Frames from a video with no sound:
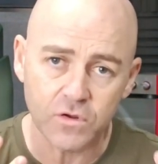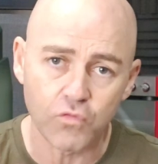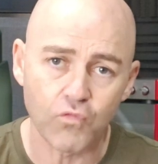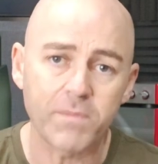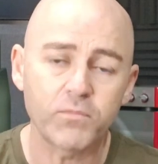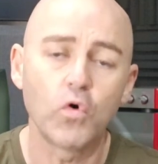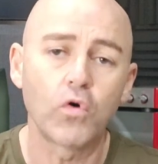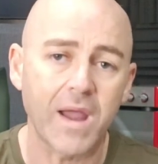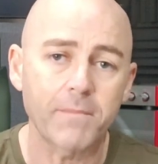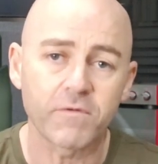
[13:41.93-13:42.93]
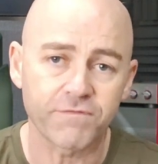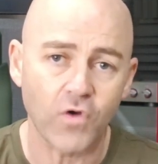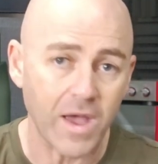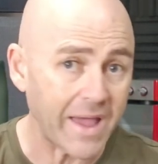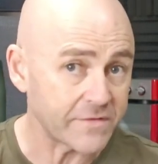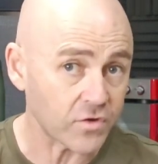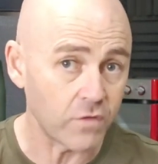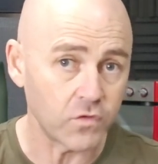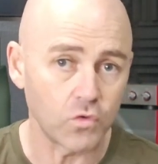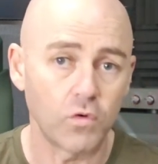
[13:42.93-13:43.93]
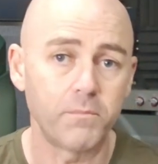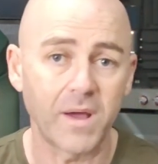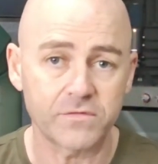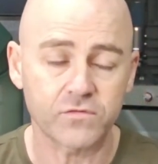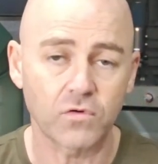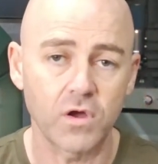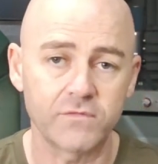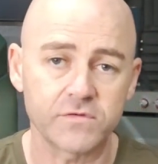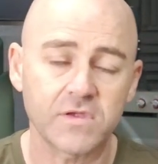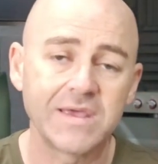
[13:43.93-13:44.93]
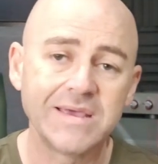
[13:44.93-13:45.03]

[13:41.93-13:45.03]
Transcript: grip your amplifier has over your bass drivers.